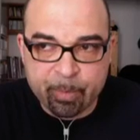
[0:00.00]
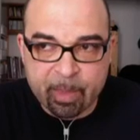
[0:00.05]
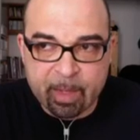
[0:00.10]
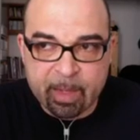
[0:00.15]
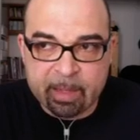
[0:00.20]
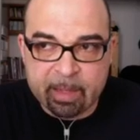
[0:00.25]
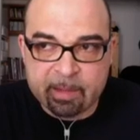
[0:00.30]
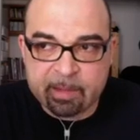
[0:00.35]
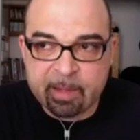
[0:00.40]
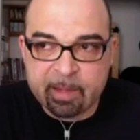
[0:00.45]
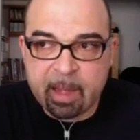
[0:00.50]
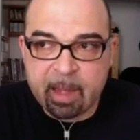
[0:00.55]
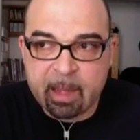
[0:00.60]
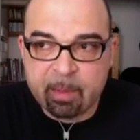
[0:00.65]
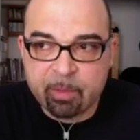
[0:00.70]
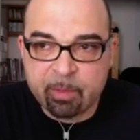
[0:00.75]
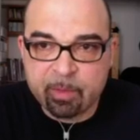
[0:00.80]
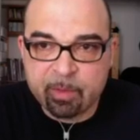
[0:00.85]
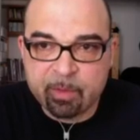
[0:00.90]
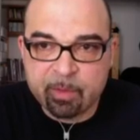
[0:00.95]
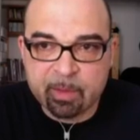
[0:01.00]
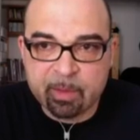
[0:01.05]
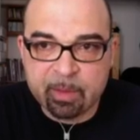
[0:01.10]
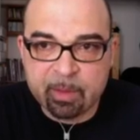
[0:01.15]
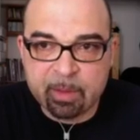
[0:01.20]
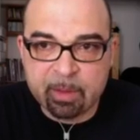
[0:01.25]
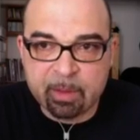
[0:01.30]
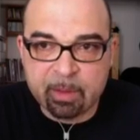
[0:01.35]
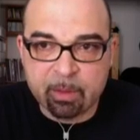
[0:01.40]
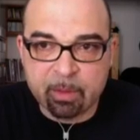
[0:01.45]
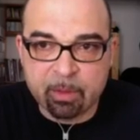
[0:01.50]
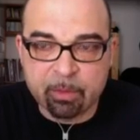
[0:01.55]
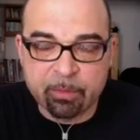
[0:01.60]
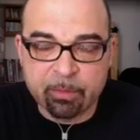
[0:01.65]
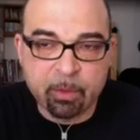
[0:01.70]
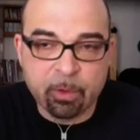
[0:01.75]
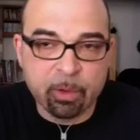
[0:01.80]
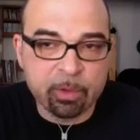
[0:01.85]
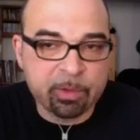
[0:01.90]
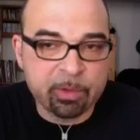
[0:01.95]
at times,
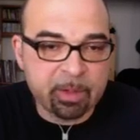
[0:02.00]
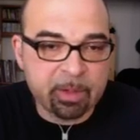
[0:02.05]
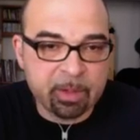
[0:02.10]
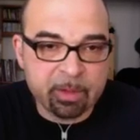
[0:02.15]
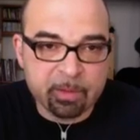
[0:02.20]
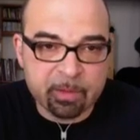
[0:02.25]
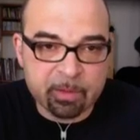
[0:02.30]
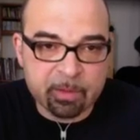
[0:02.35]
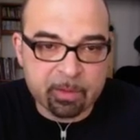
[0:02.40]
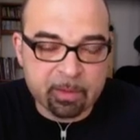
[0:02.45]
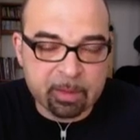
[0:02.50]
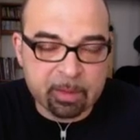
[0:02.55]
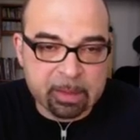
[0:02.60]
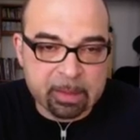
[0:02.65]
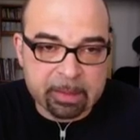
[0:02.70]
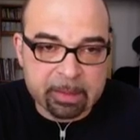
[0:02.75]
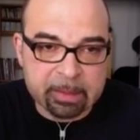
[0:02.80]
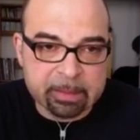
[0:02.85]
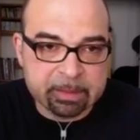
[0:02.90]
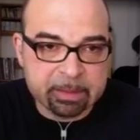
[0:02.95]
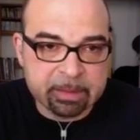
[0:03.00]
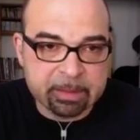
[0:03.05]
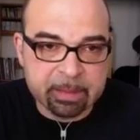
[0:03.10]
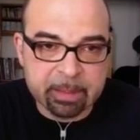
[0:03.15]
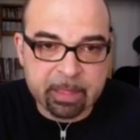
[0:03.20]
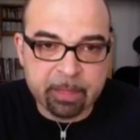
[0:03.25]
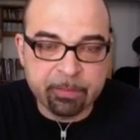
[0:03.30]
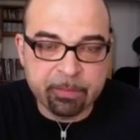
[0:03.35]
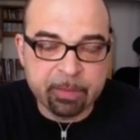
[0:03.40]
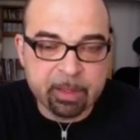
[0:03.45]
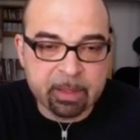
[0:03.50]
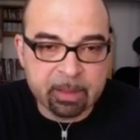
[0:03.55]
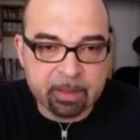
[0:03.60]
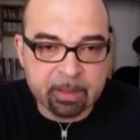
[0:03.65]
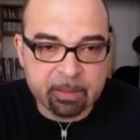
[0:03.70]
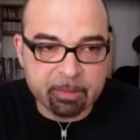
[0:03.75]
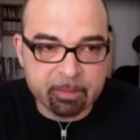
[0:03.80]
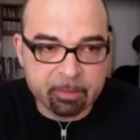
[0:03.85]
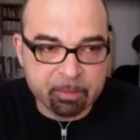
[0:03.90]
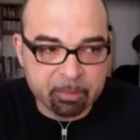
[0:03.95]
of course, there's significant
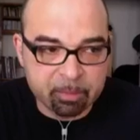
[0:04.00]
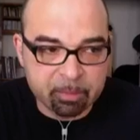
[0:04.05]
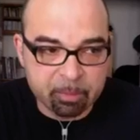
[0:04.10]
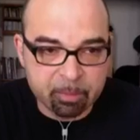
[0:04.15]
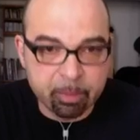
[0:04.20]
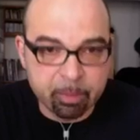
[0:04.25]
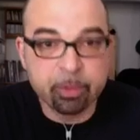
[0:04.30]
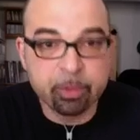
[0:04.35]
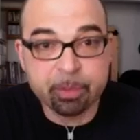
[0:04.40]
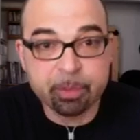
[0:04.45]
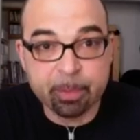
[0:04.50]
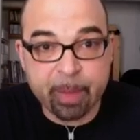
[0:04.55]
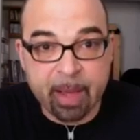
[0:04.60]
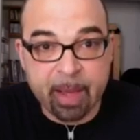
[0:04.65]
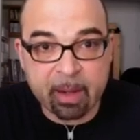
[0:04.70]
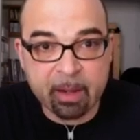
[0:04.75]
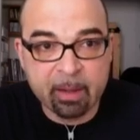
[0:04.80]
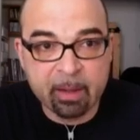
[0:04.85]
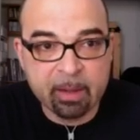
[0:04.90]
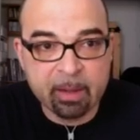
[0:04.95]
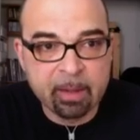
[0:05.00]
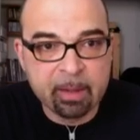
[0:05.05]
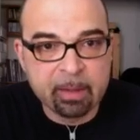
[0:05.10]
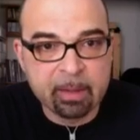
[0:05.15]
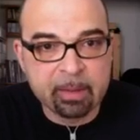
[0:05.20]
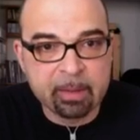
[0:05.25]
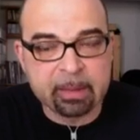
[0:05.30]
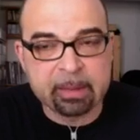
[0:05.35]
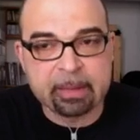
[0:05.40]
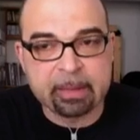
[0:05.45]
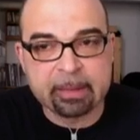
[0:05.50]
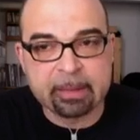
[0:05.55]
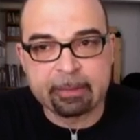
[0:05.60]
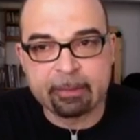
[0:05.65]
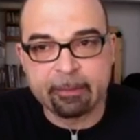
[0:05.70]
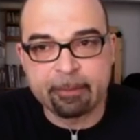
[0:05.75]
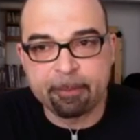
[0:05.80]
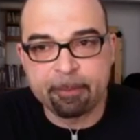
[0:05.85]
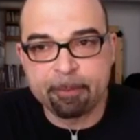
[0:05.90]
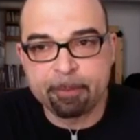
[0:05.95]
pushback
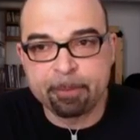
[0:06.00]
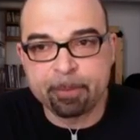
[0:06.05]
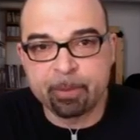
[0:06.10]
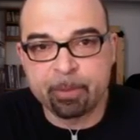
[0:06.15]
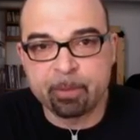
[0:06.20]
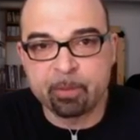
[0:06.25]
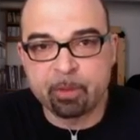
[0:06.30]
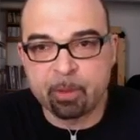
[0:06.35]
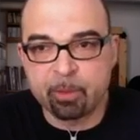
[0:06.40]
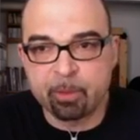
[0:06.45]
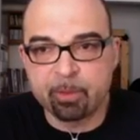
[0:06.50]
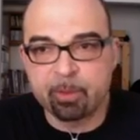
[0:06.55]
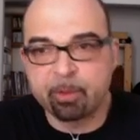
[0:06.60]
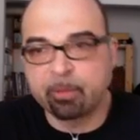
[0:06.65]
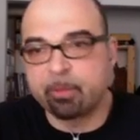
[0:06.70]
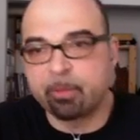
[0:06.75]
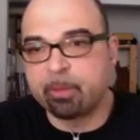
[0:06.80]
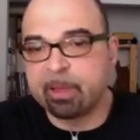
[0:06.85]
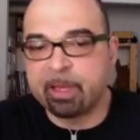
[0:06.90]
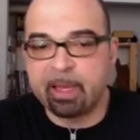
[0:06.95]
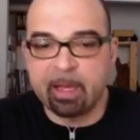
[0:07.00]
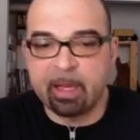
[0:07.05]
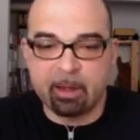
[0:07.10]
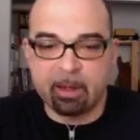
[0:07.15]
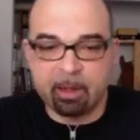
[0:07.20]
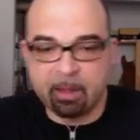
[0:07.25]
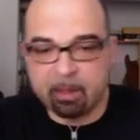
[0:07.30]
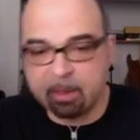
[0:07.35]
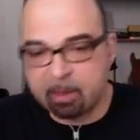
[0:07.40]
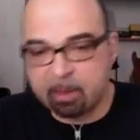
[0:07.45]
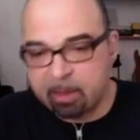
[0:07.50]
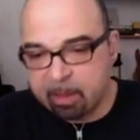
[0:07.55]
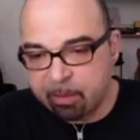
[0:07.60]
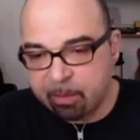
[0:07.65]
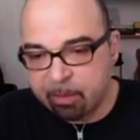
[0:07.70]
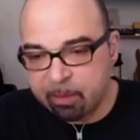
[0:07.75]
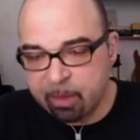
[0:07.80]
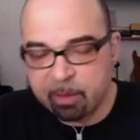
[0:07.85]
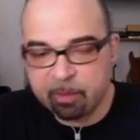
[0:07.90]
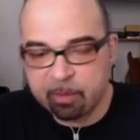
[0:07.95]
in terms of we can't hear the
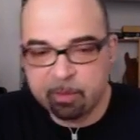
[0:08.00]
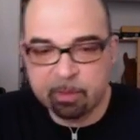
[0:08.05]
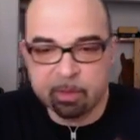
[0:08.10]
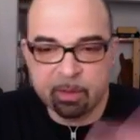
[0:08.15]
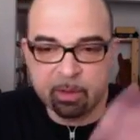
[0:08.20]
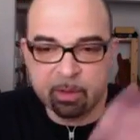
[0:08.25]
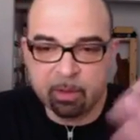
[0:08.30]
lyrics. We